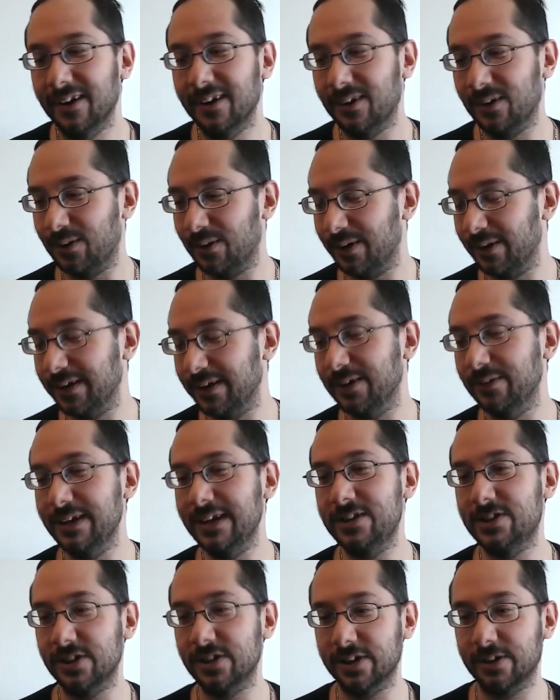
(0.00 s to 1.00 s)
Or you
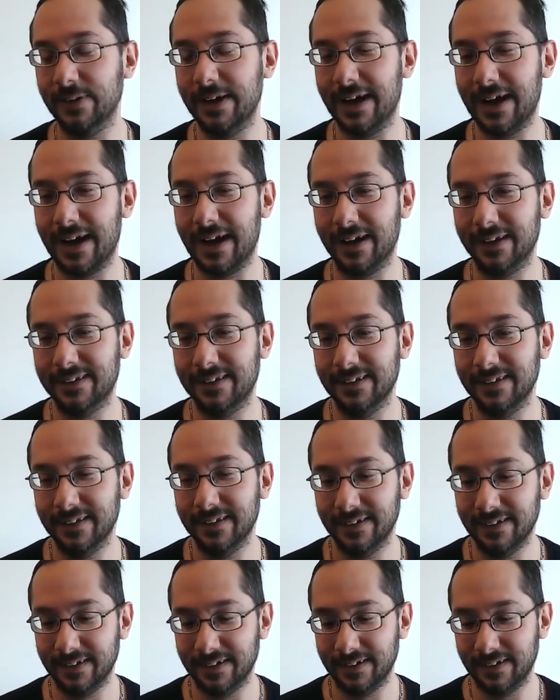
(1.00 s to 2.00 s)
knee-jerk react,
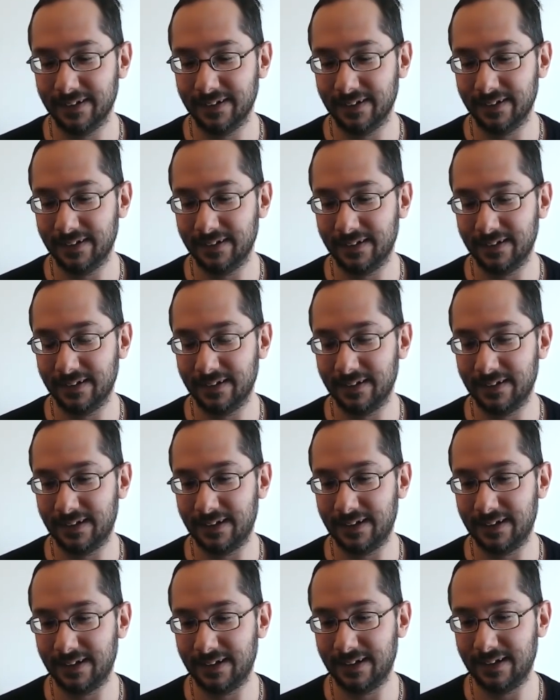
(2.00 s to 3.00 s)

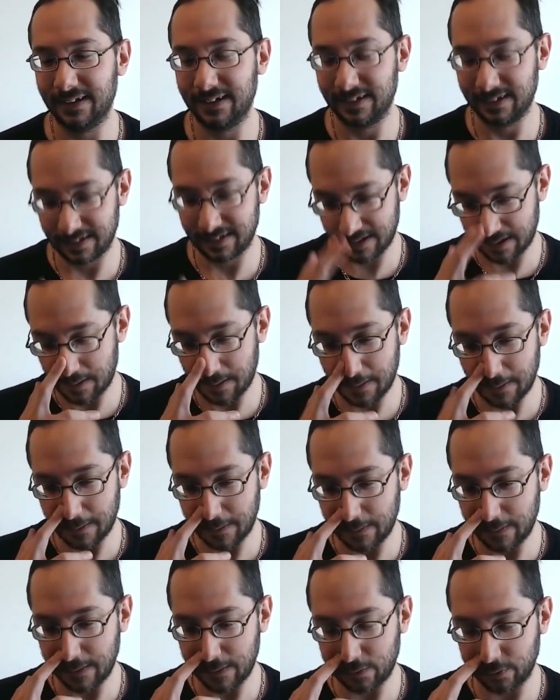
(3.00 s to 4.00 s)
or
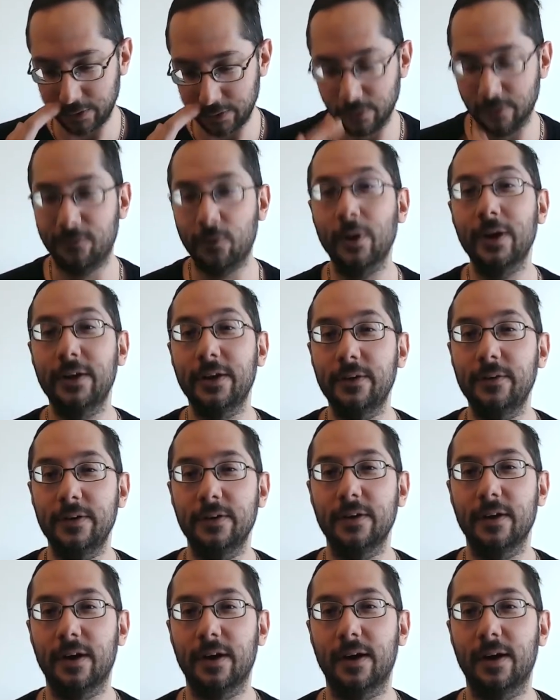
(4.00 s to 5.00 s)
you avoid
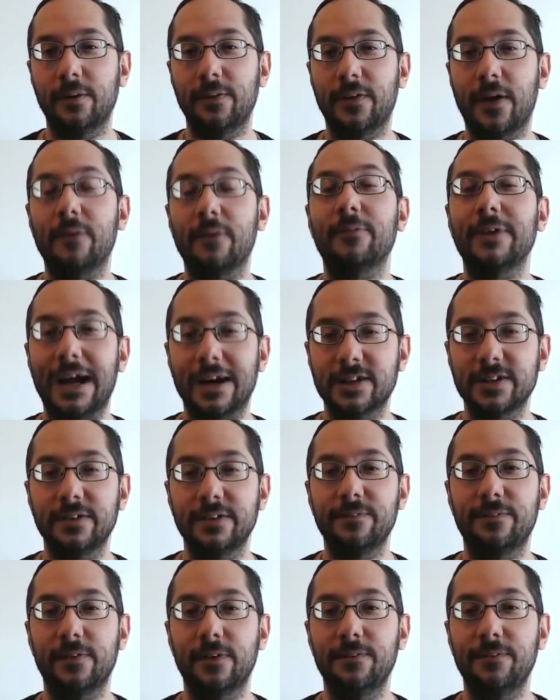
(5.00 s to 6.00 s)
that reaction
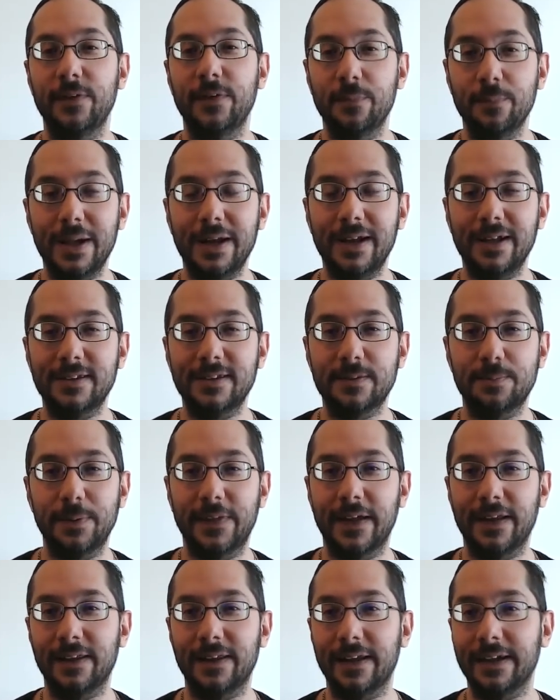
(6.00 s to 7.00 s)
for a few minutes, but
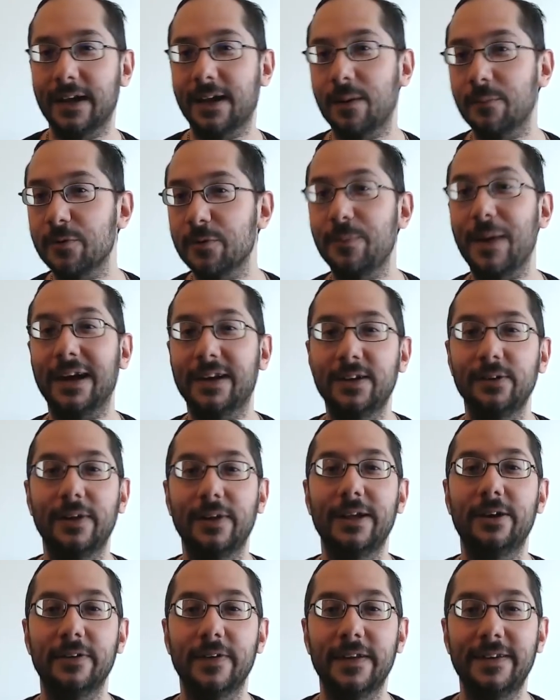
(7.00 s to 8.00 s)
then it comes back to you
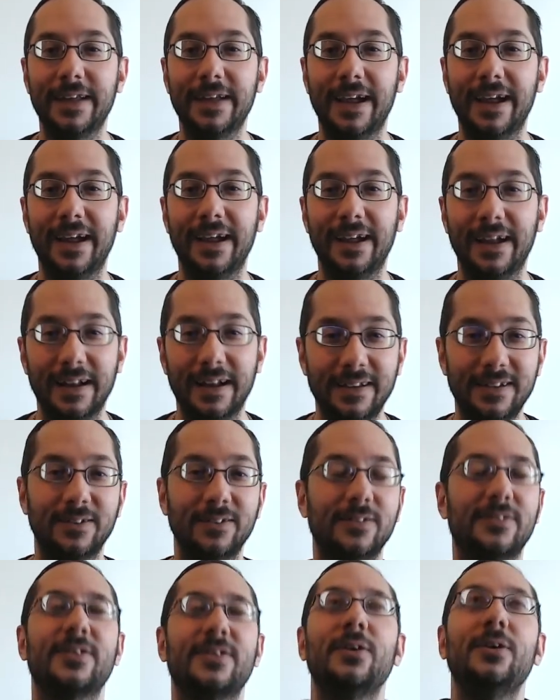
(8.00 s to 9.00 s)
later in the day,
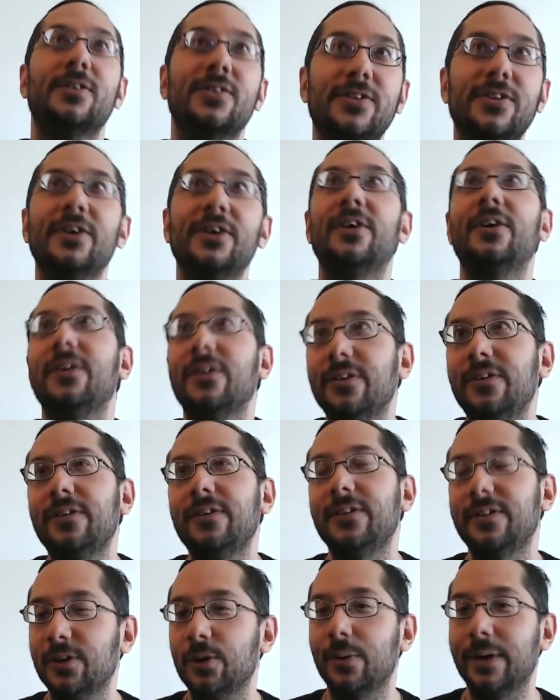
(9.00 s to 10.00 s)
and so you're still
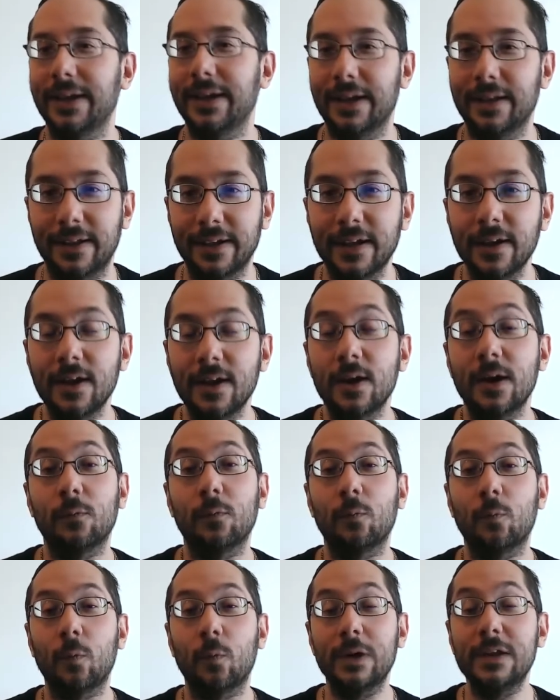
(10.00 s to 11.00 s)
doing it. Like,
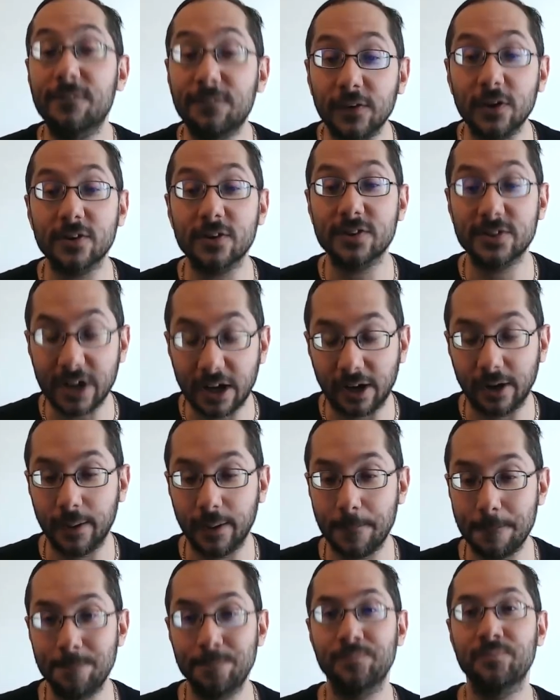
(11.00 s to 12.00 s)
when you first
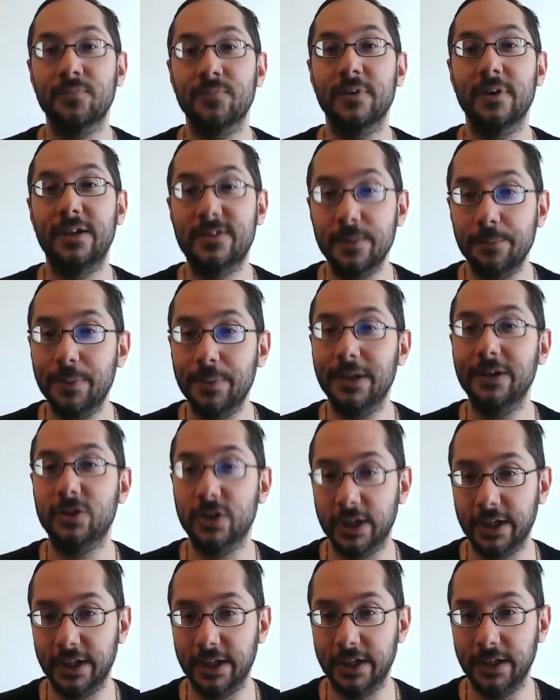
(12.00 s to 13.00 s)
start, it's a bit
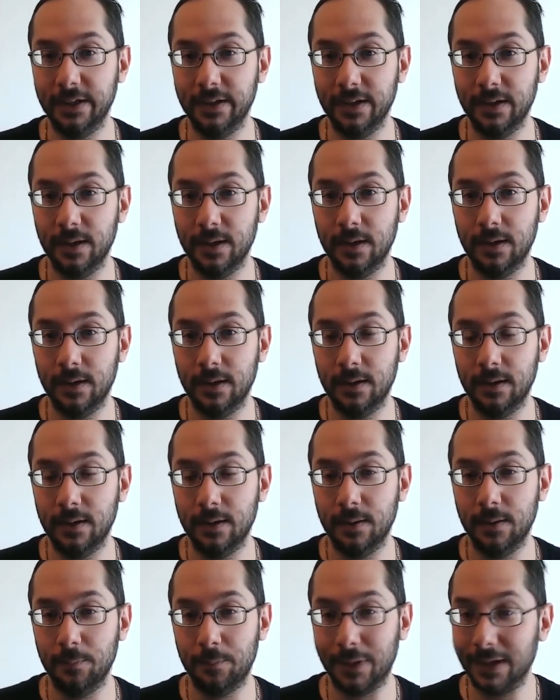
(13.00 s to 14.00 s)
tricky,
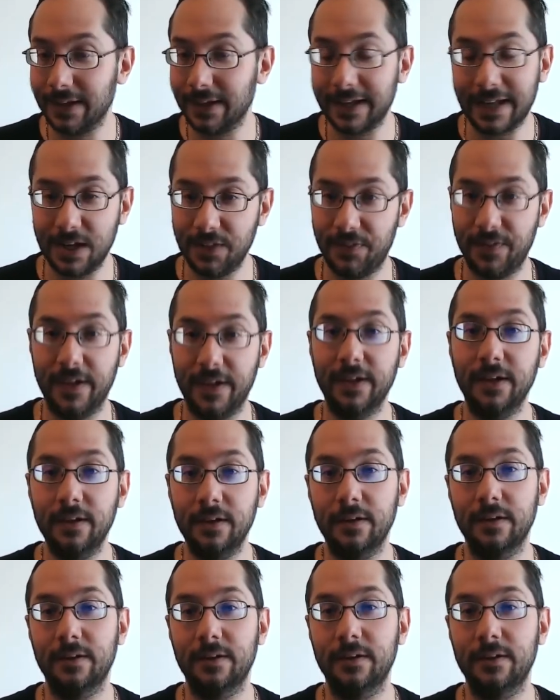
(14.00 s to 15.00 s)
but like anything,
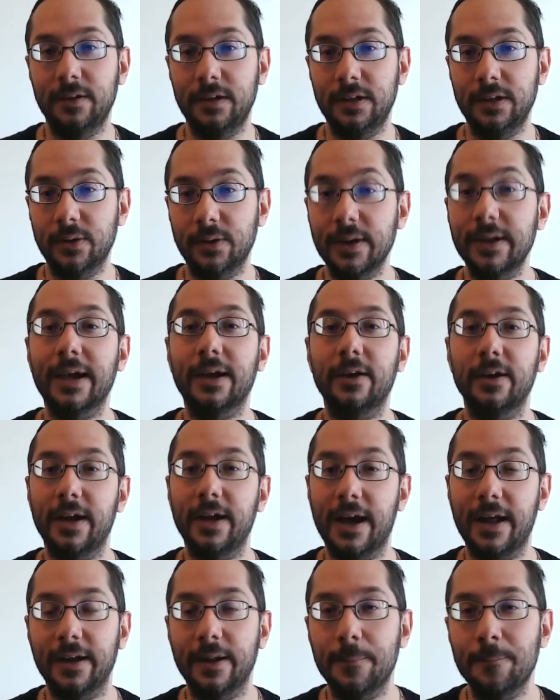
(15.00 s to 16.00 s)
you can get good
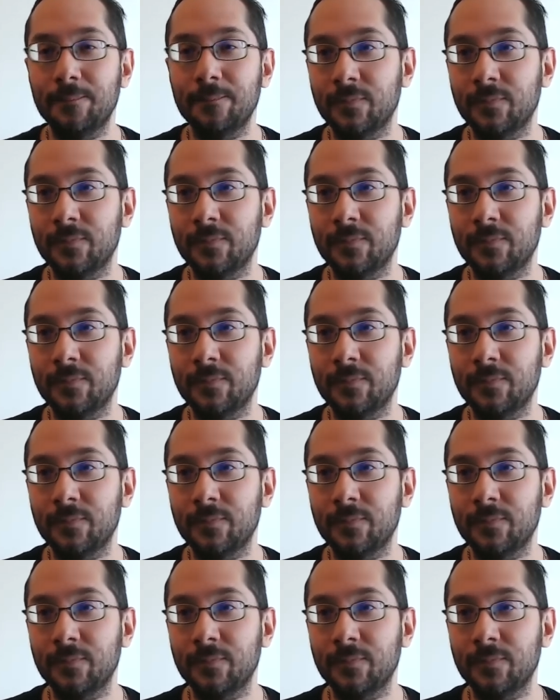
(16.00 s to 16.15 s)
at it.